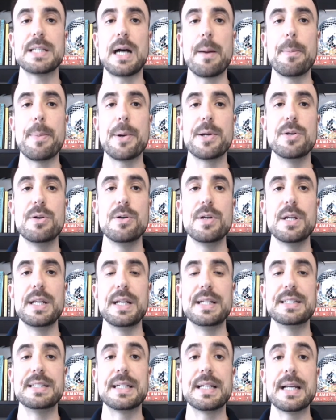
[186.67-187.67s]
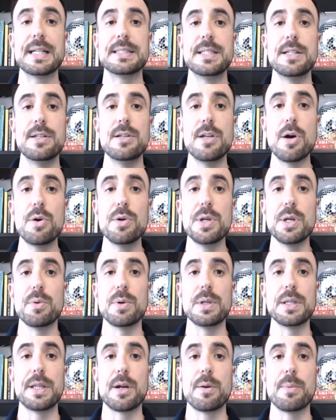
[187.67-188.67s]
opportunity to get to know you
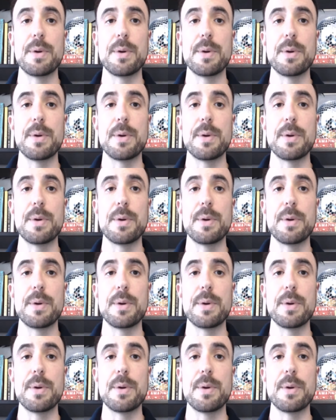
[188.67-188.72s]
a little